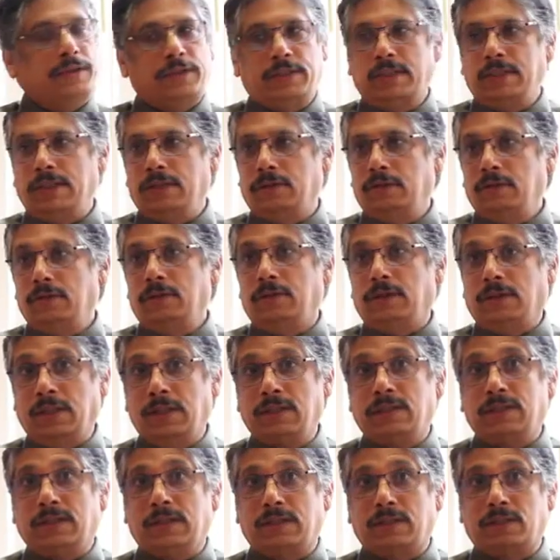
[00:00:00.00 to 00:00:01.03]
So
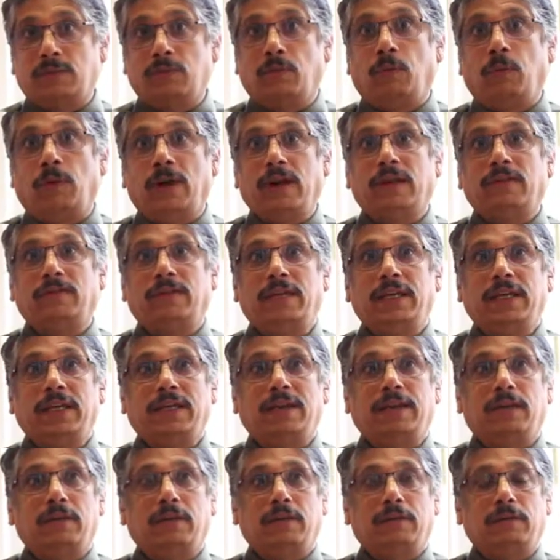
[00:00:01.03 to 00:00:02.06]
this is one of
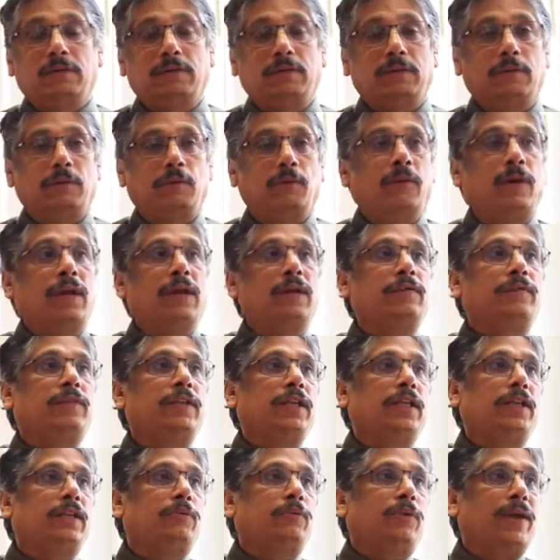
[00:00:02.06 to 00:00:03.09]
the
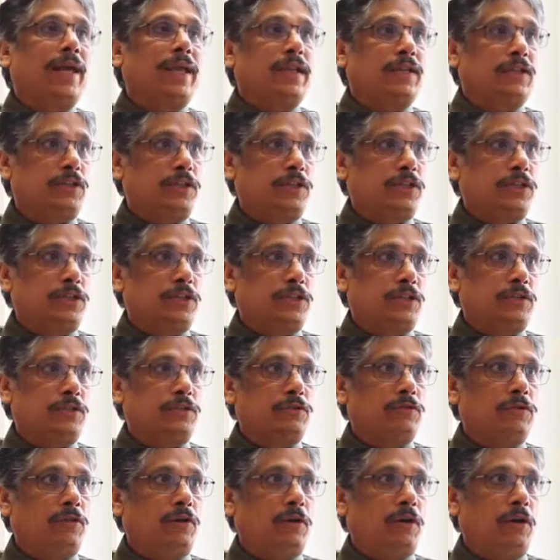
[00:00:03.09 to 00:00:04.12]

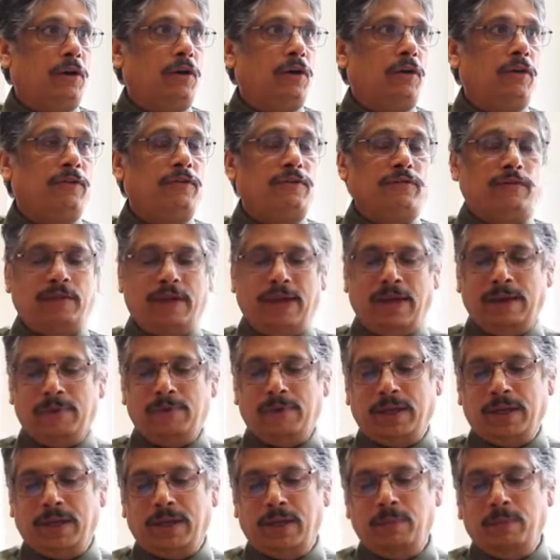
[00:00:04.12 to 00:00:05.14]
advantages of
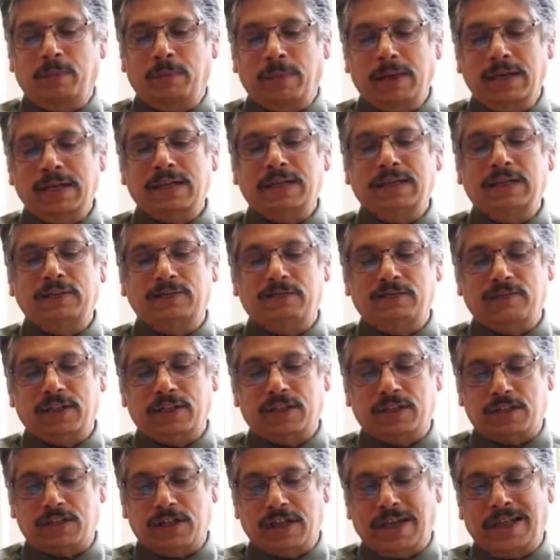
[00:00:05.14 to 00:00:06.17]
having a
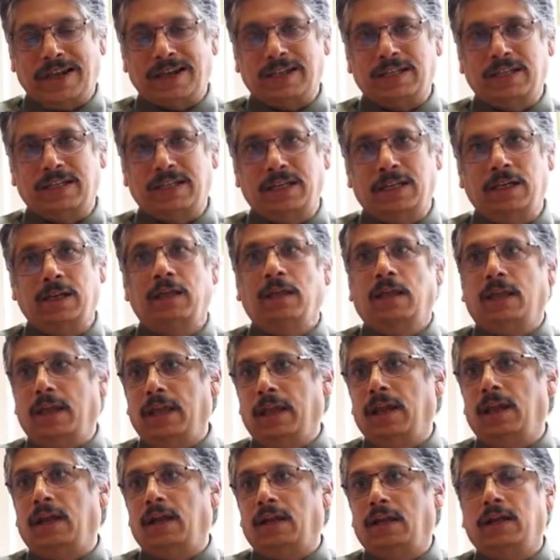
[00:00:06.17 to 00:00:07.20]
multi-functionality
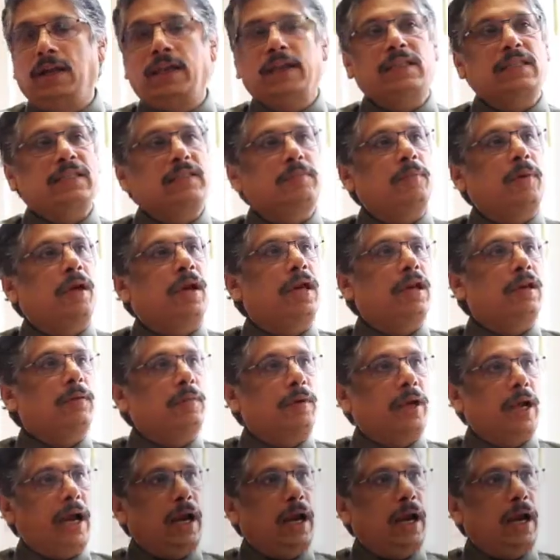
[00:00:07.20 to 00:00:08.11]
in a small